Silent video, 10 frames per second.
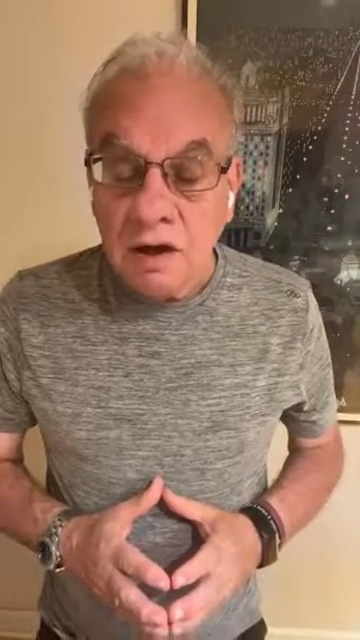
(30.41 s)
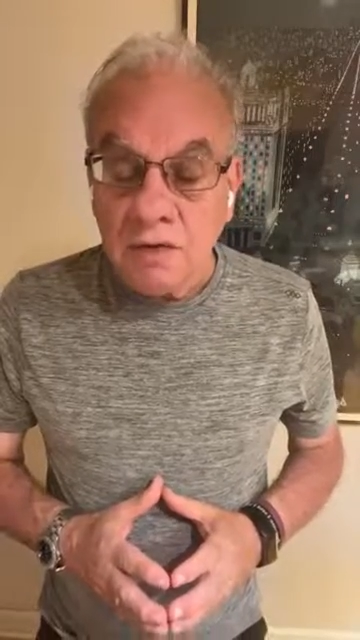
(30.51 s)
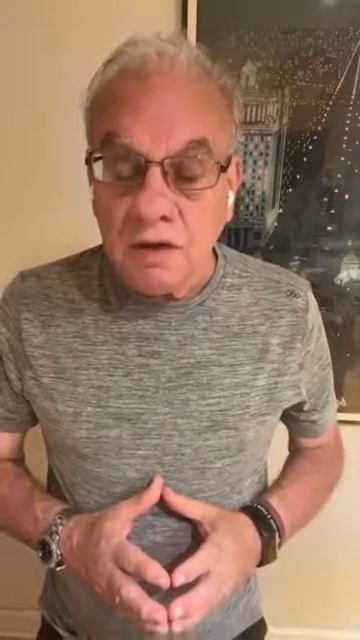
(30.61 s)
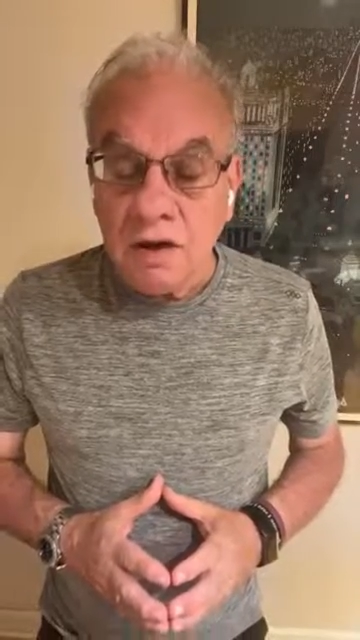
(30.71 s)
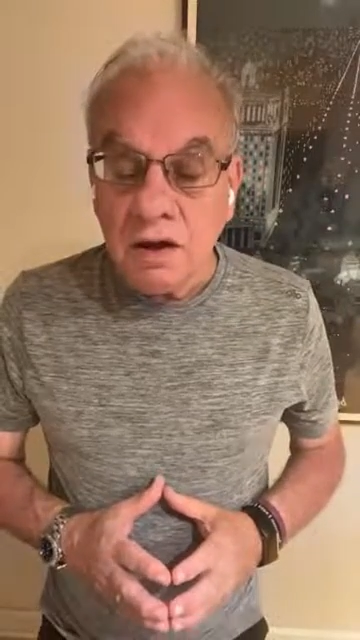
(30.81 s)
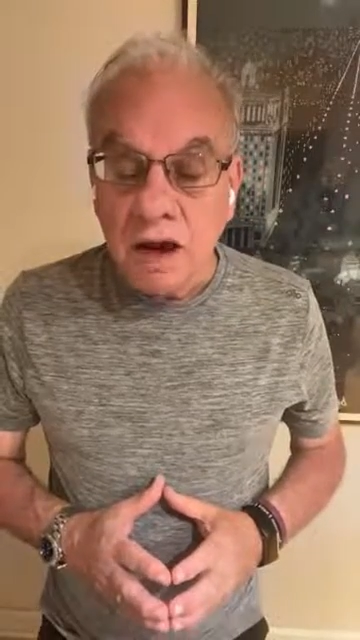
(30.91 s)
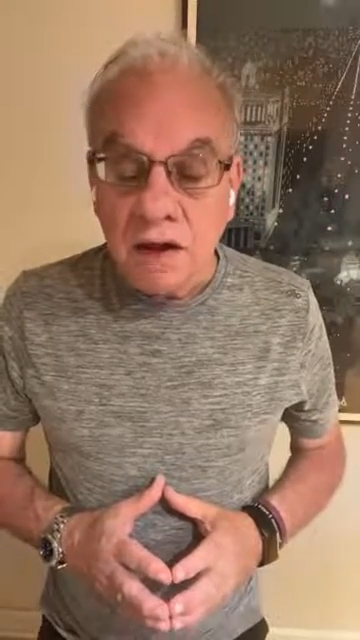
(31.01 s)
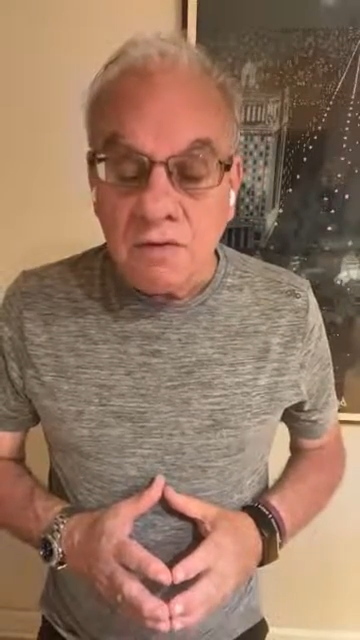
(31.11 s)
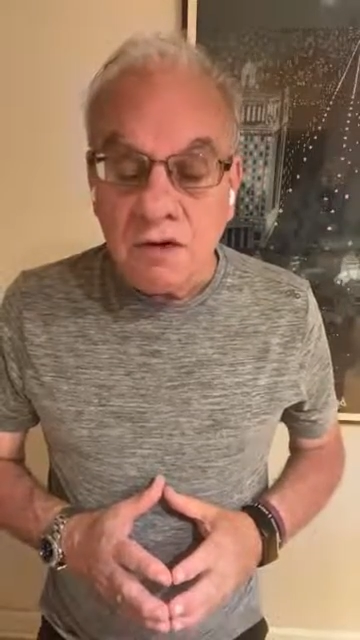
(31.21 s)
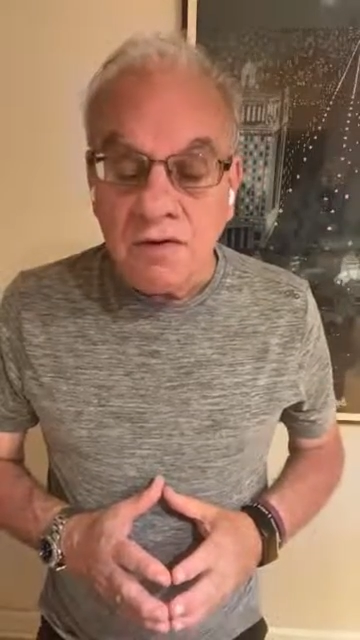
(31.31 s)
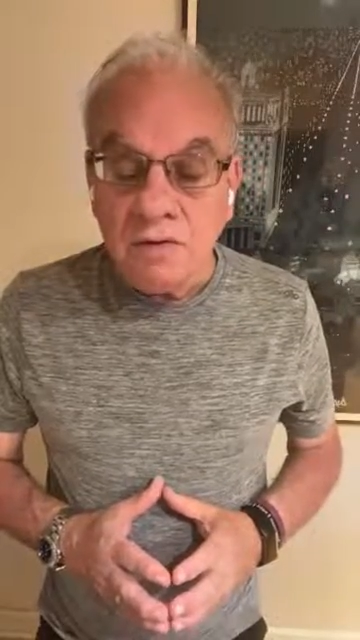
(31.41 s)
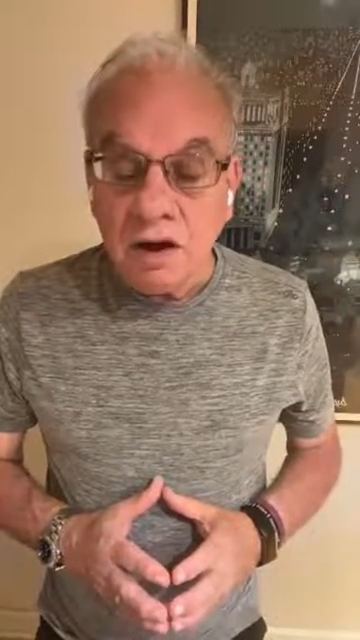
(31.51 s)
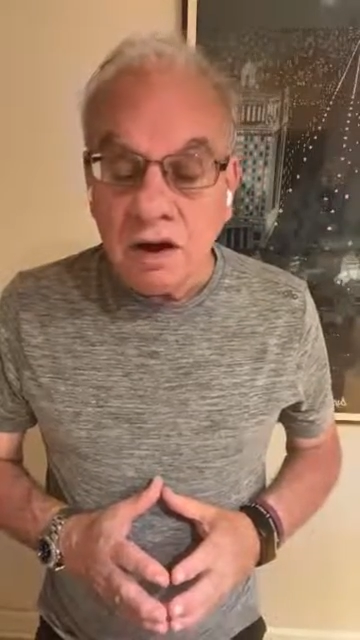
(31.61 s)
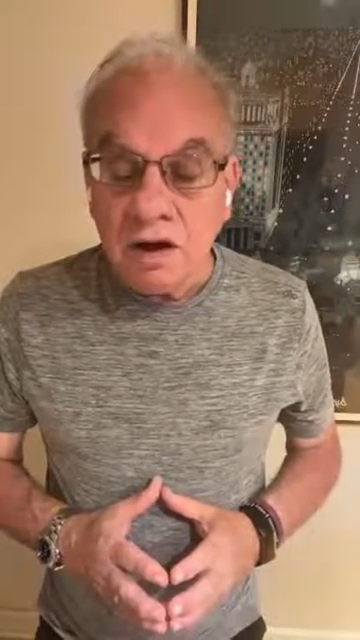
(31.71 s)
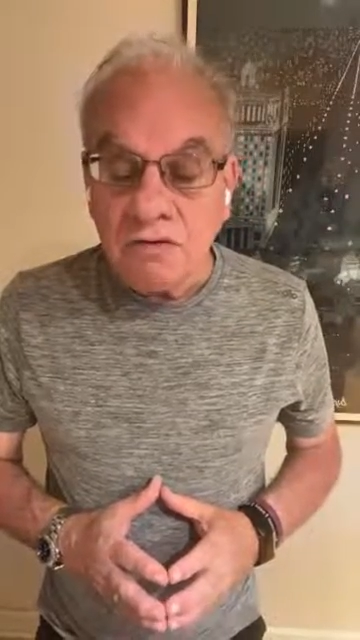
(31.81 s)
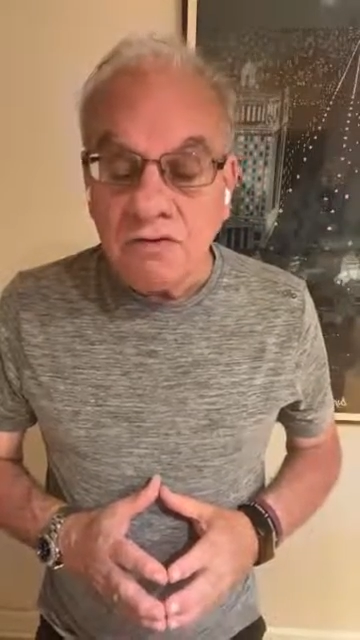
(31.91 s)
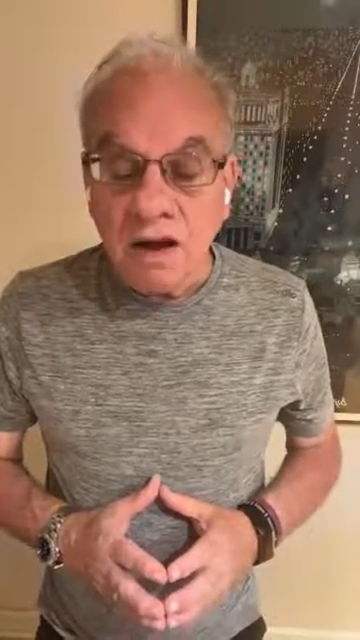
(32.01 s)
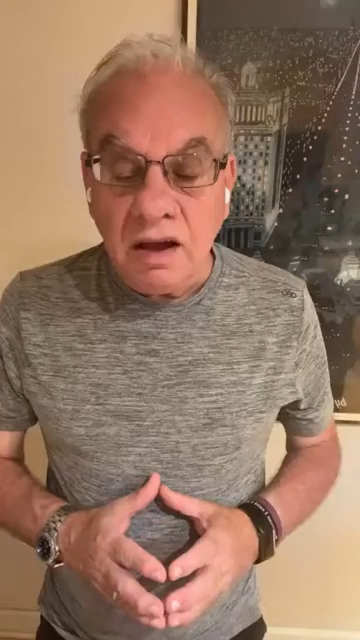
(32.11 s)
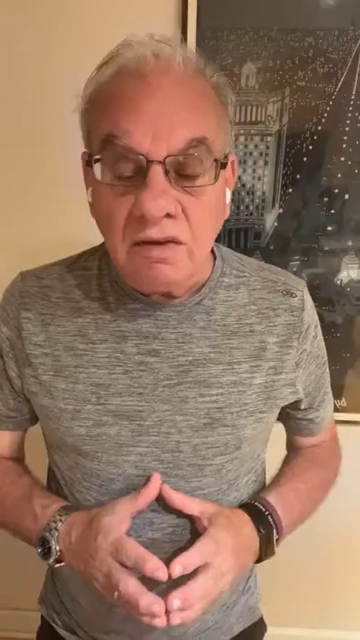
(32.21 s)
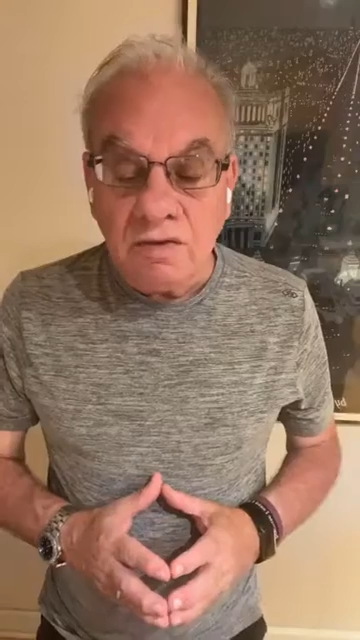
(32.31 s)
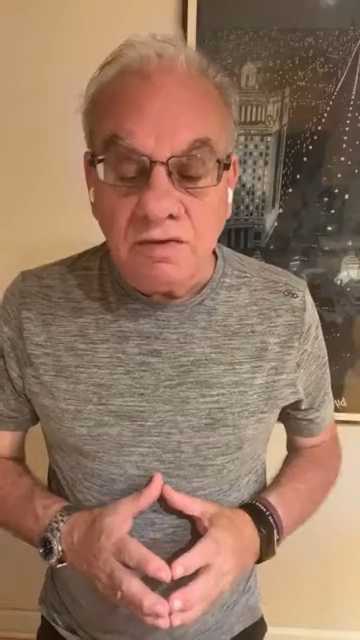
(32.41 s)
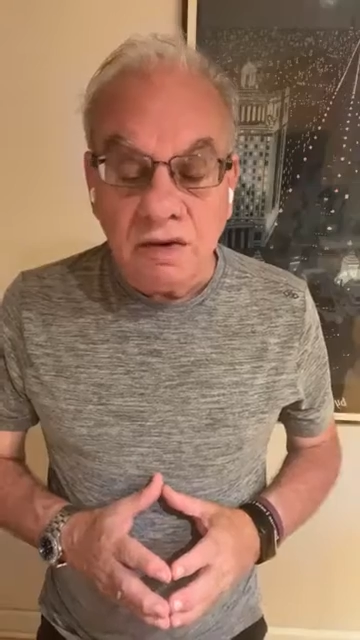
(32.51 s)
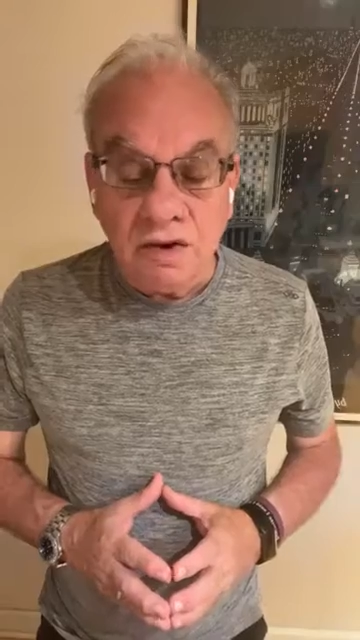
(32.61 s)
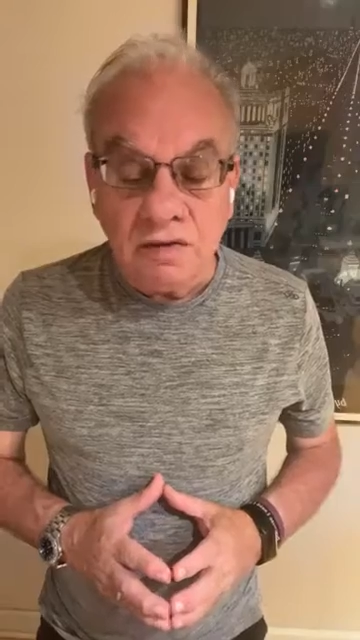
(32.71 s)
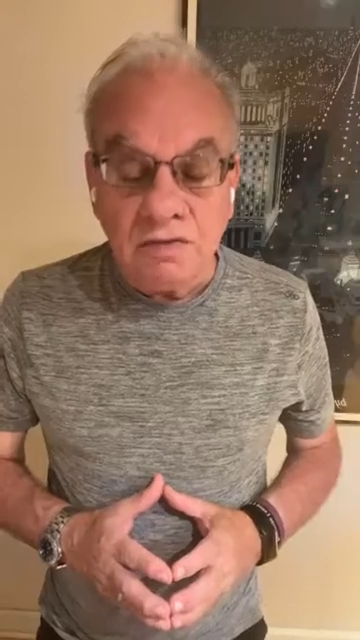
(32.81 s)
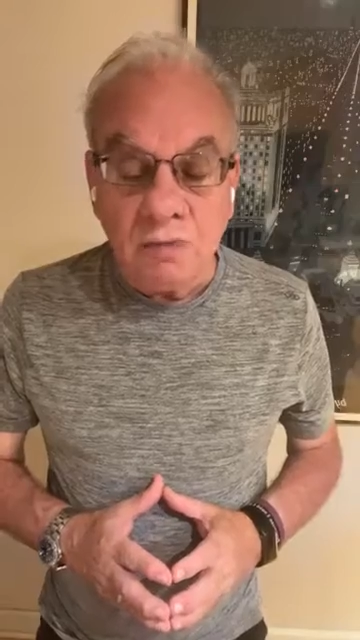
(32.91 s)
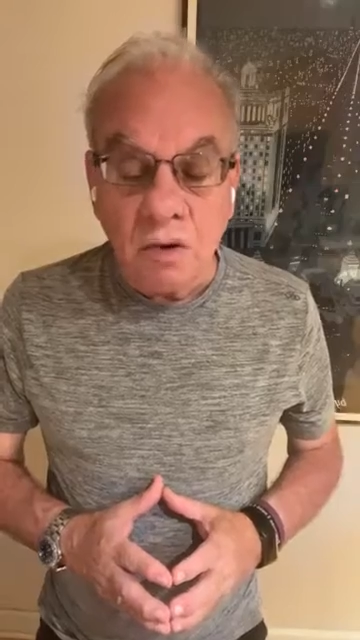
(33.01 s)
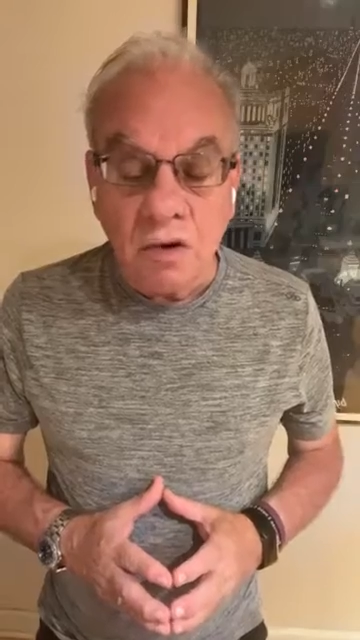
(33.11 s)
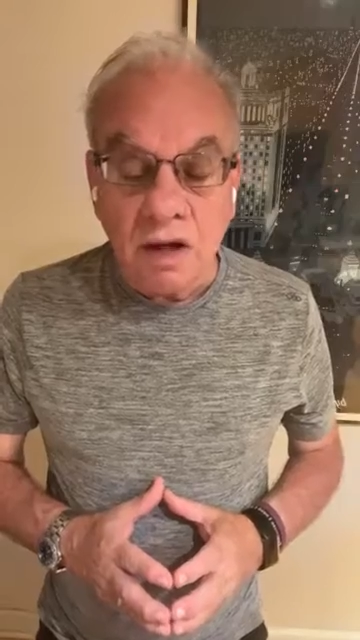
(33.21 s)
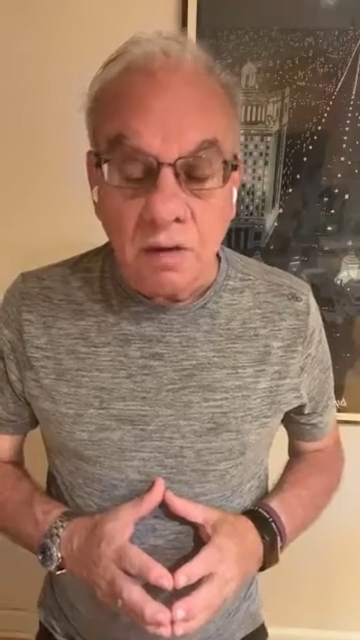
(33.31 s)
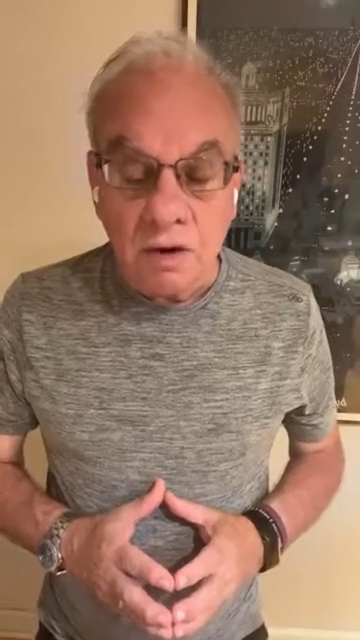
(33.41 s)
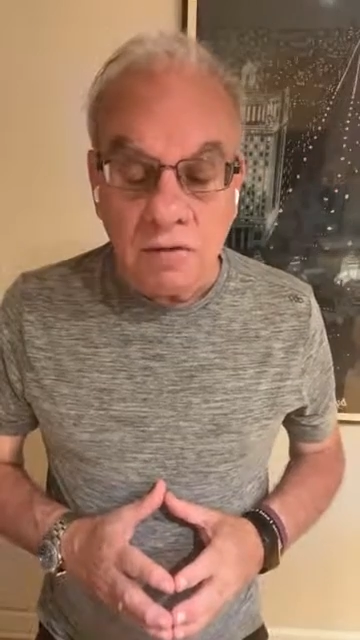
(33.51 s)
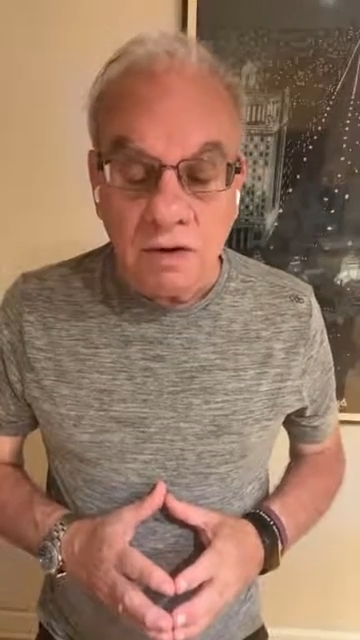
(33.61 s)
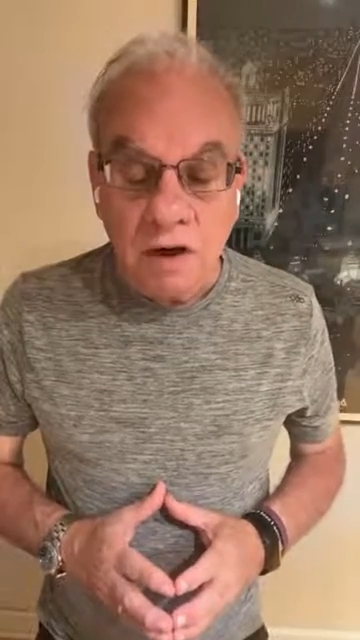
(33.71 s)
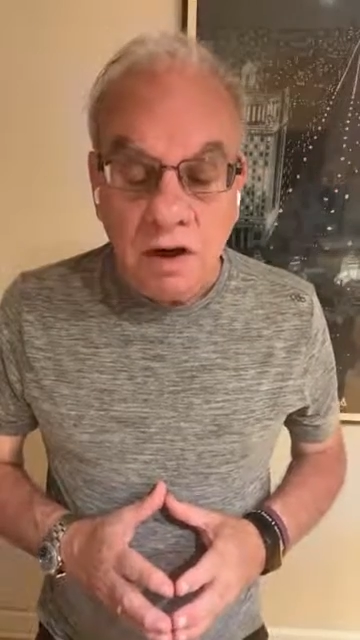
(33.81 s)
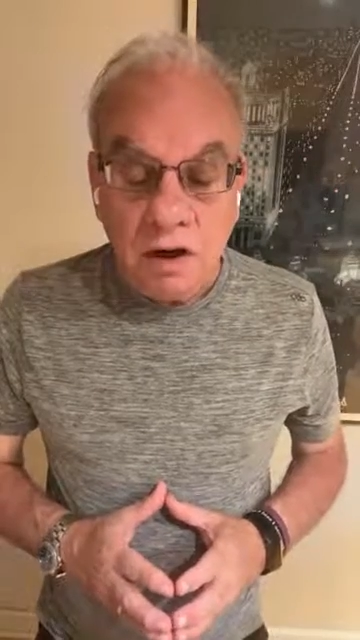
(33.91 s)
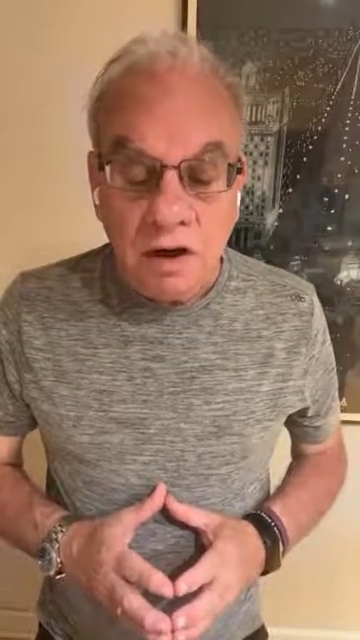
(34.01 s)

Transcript: Uh, the the average uh, change is very small, however.